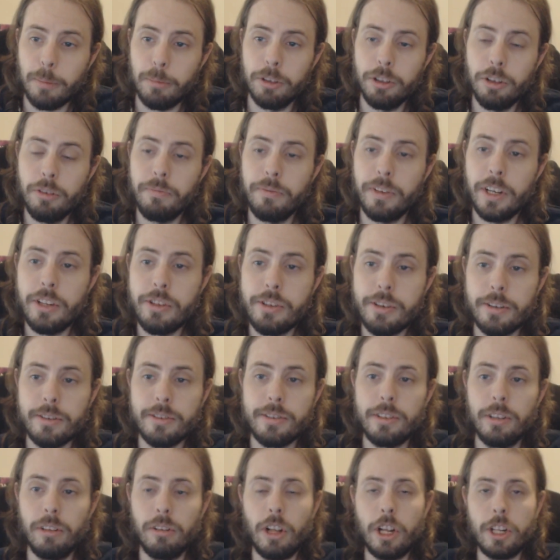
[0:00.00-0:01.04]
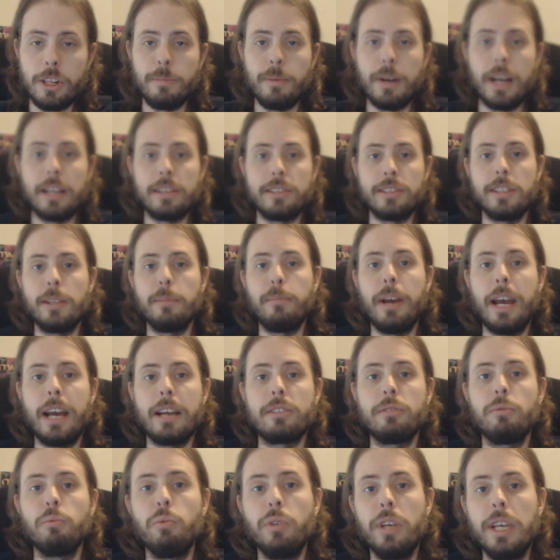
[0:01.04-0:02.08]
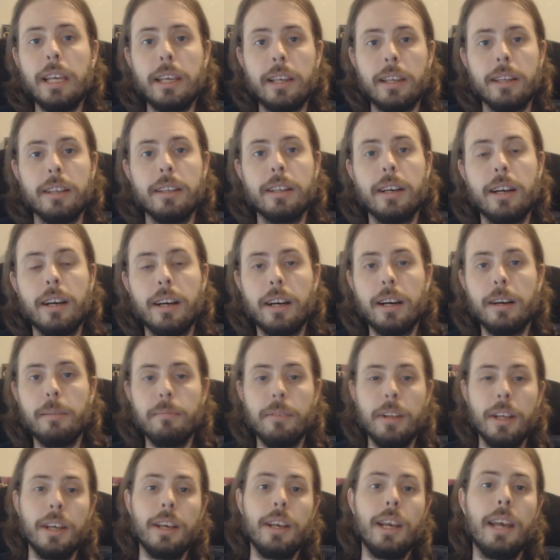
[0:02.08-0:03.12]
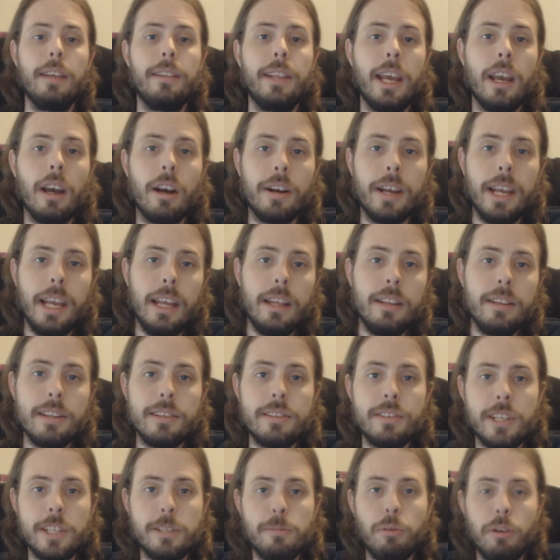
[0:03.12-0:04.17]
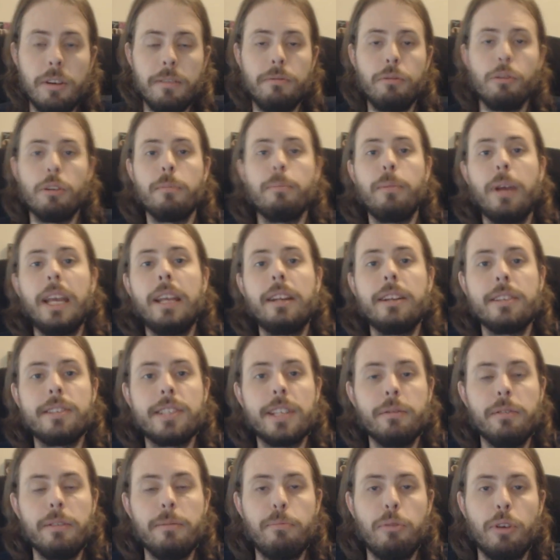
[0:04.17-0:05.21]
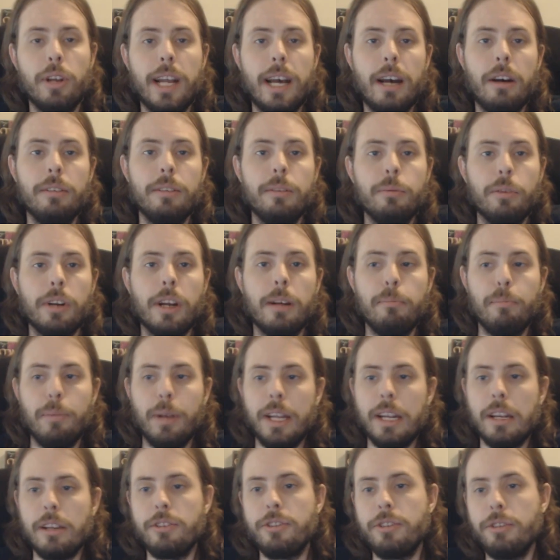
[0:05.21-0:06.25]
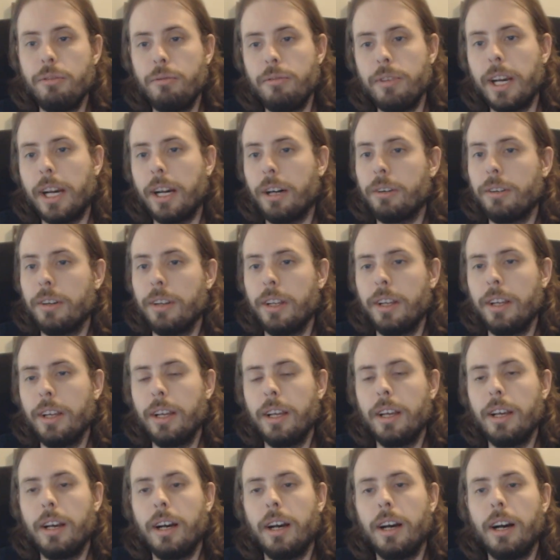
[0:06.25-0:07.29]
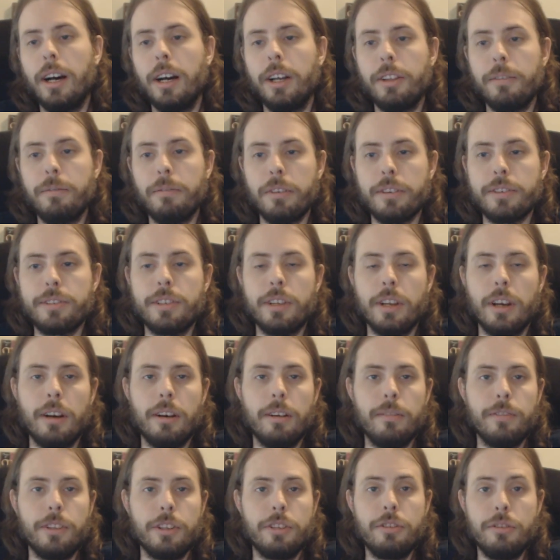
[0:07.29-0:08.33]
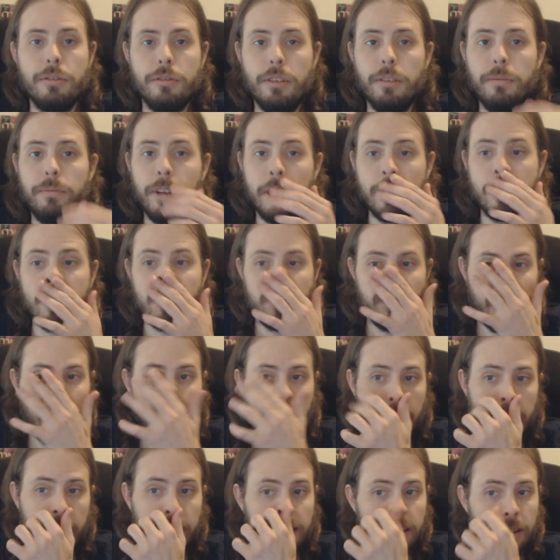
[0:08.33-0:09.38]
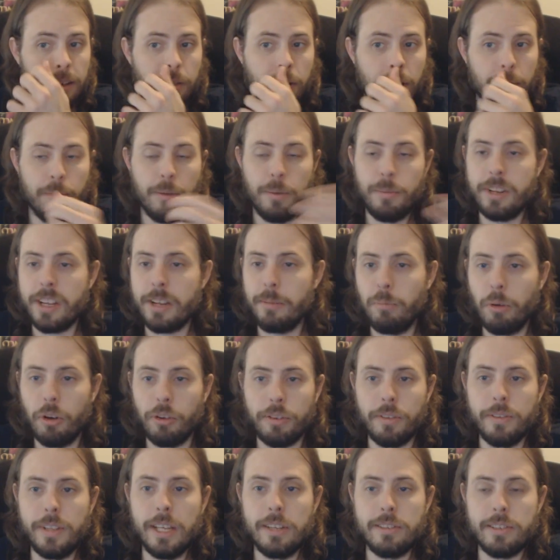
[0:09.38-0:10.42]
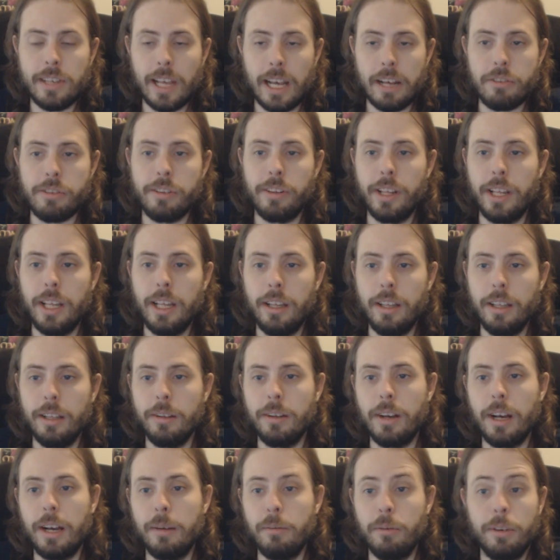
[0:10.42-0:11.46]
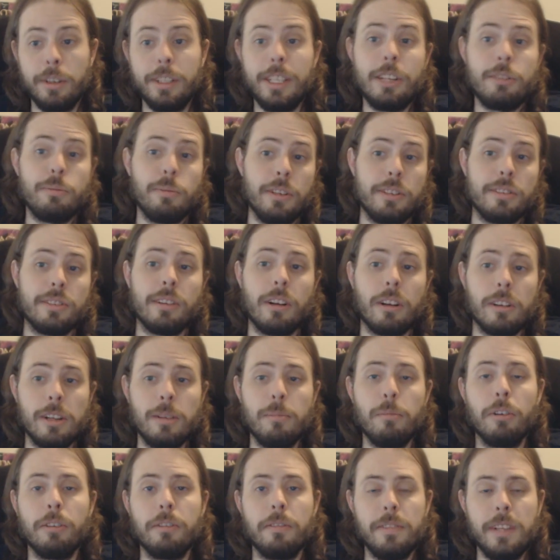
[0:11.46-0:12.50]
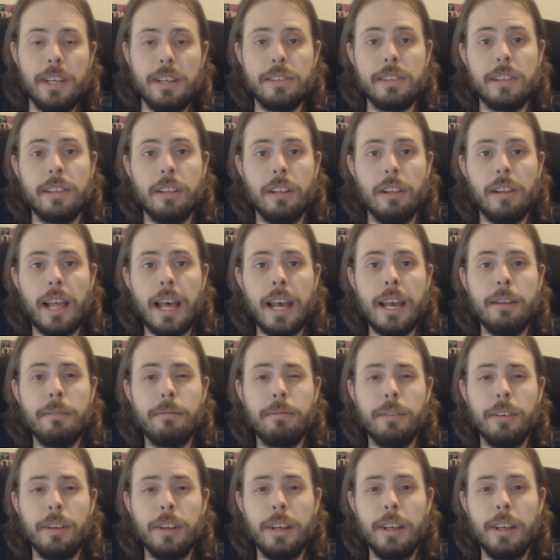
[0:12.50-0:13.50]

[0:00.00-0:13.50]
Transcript: new features to LaunchBox in the past week, and they are in the 6.4 betas that we put out. We're on beta 2 now. The first of the two new features we added, and we did both of these actually, or at least we started both of these in the live